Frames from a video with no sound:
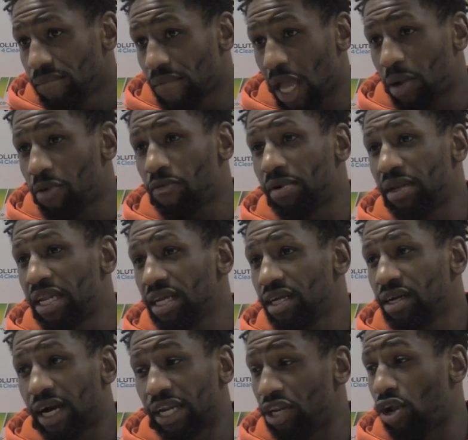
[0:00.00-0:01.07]
Yeah, it came off my knee.
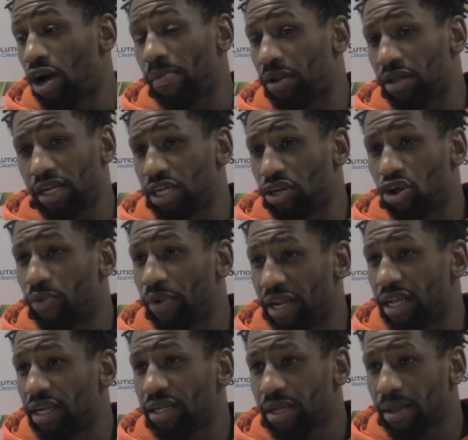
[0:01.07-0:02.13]
I didn't know it
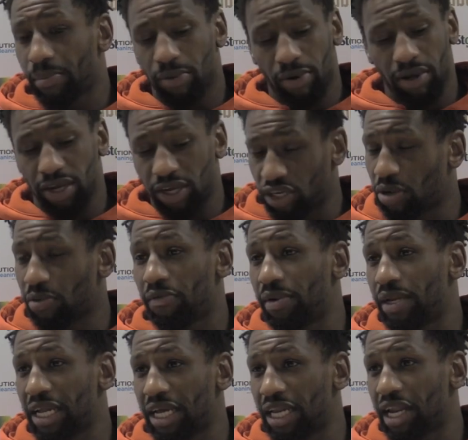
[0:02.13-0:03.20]
went in, but it came off
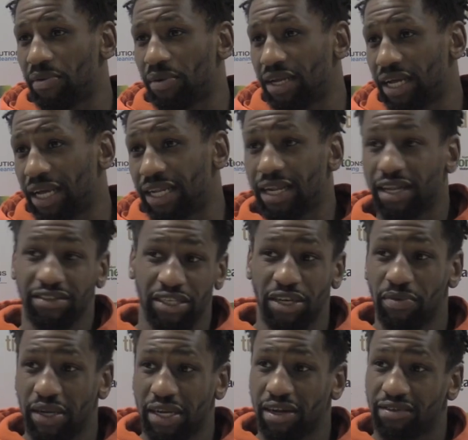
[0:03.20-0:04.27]
my knee, and then it went in, and then I seen
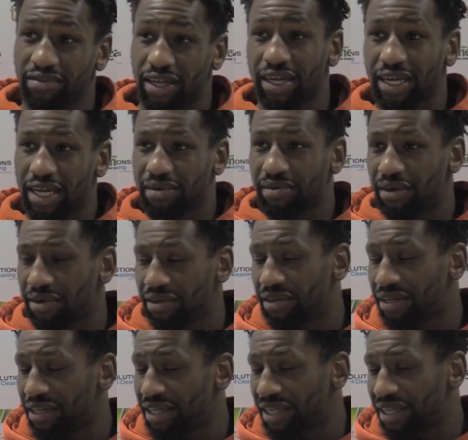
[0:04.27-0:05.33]
it went in. I was like, okay, well,
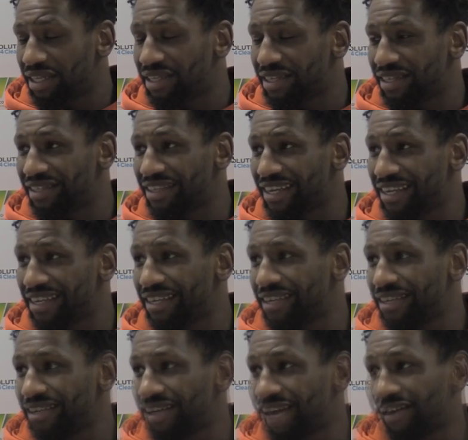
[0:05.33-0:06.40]
take it.
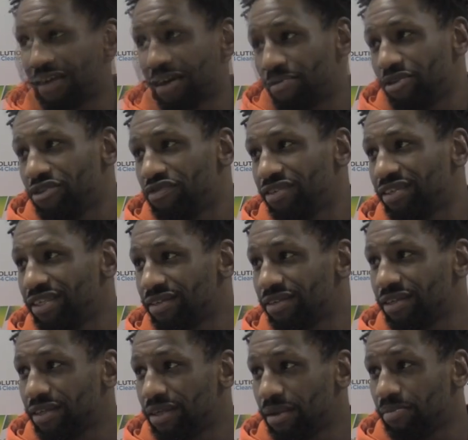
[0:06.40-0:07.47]
I haven't had much of a
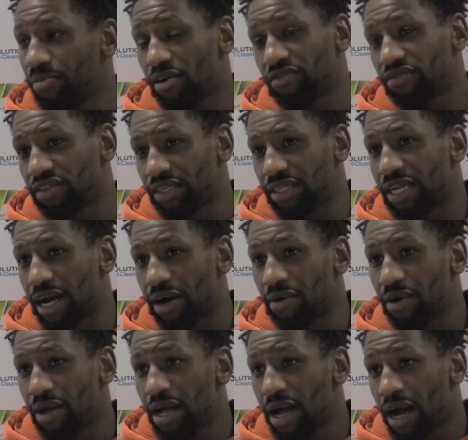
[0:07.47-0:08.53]
season, but obviously
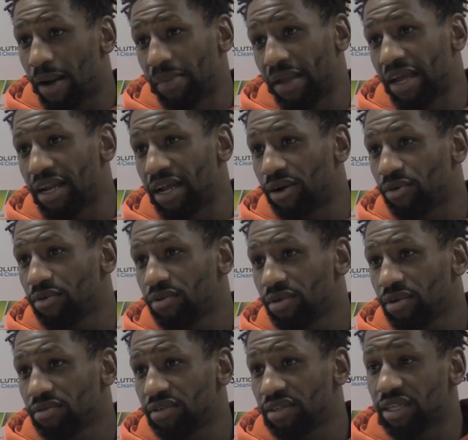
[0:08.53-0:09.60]
now I'm here now.
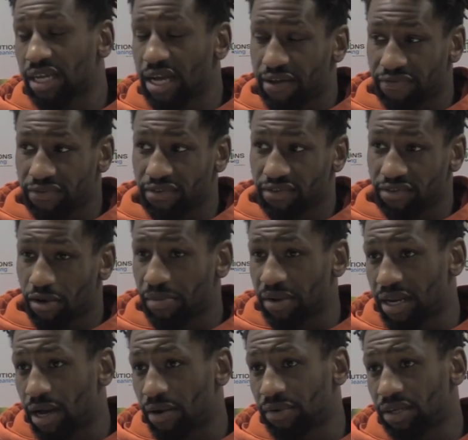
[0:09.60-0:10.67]
So the gaffer's come
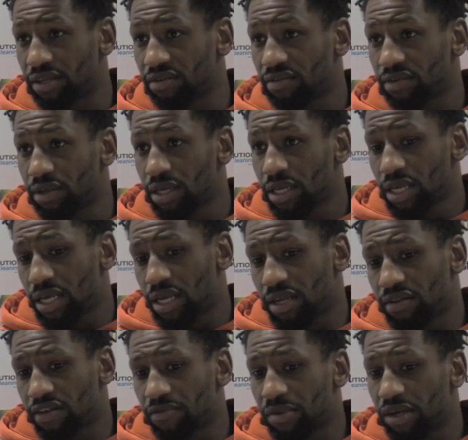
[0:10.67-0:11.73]
in now, and he's
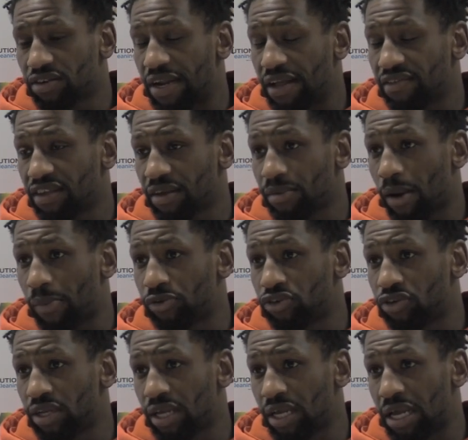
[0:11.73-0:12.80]
given me a chance, he's given me an
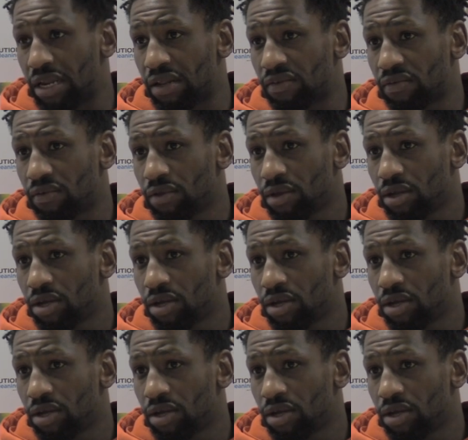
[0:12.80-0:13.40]
opportunity, and he's,